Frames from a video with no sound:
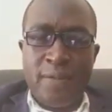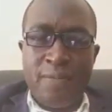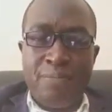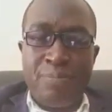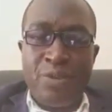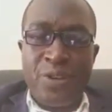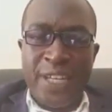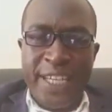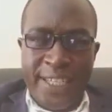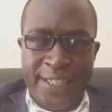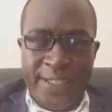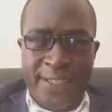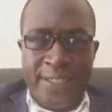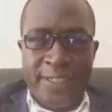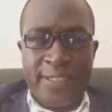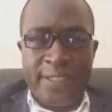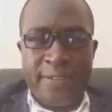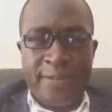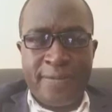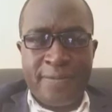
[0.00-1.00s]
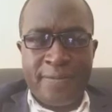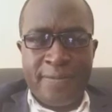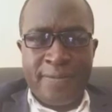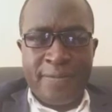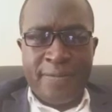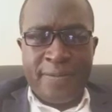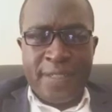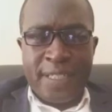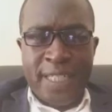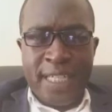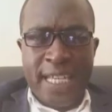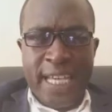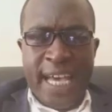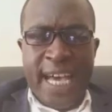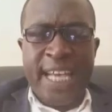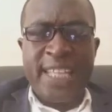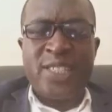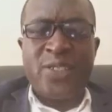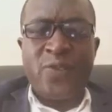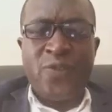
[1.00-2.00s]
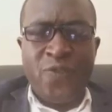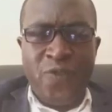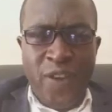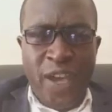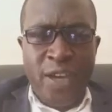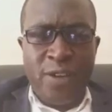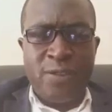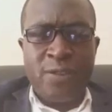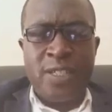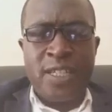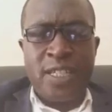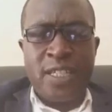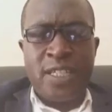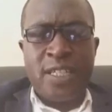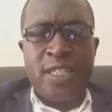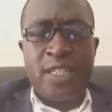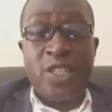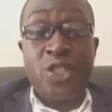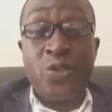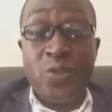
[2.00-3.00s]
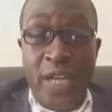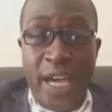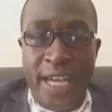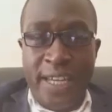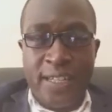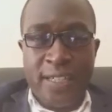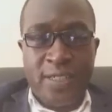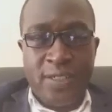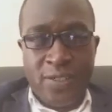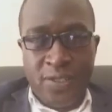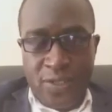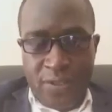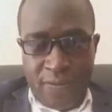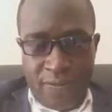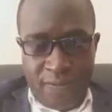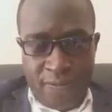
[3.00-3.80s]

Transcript: police has failed Ugandans.